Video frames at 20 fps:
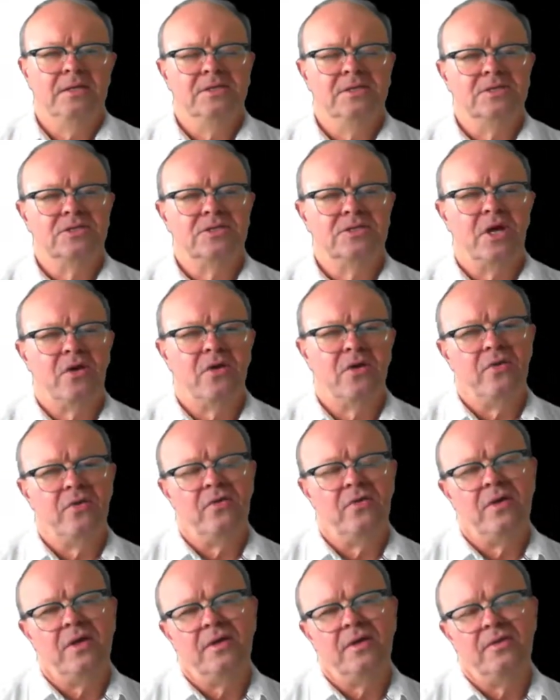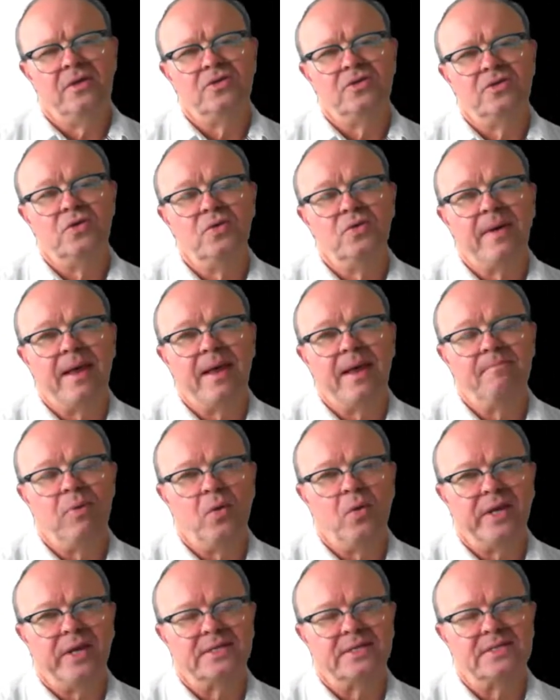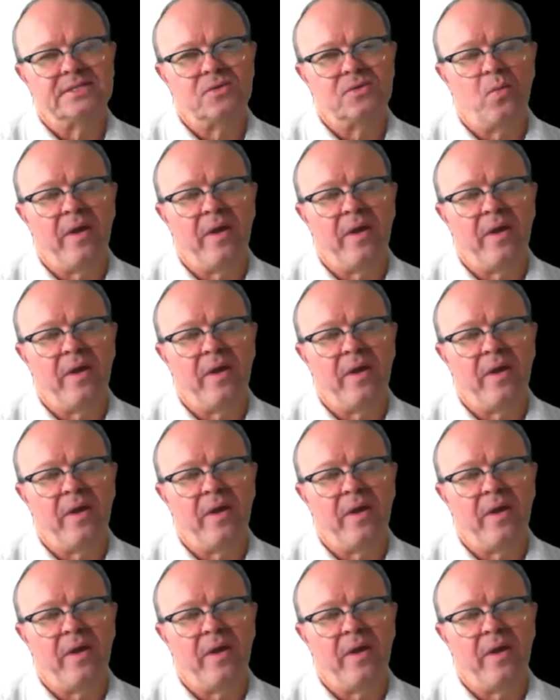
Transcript: So the two main points,